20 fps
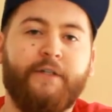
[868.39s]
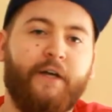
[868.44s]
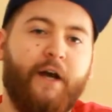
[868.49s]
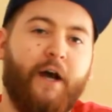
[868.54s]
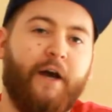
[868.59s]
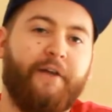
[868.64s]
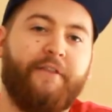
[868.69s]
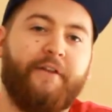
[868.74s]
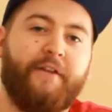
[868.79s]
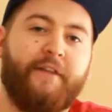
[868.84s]

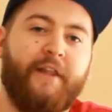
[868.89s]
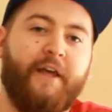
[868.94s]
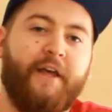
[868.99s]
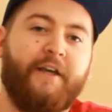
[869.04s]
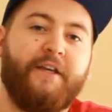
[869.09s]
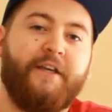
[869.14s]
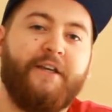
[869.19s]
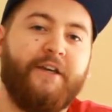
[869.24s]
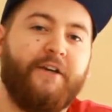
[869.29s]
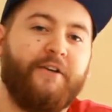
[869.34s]
I think they're
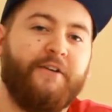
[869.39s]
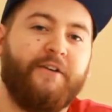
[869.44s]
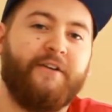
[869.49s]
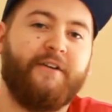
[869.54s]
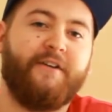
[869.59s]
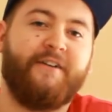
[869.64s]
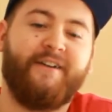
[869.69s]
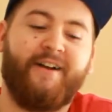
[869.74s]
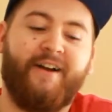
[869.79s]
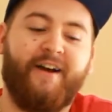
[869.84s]
cute.
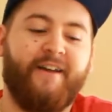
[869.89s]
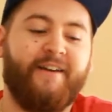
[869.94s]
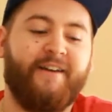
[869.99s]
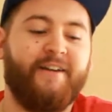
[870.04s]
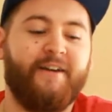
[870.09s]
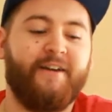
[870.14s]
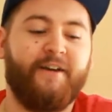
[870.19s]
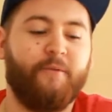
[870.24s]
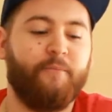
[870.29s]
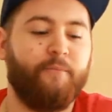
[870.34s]
I
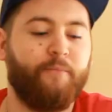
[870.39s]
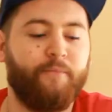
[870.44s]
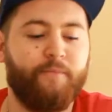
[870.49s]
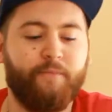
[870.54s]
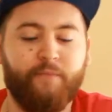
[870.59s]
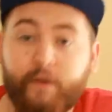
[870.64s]
dig them.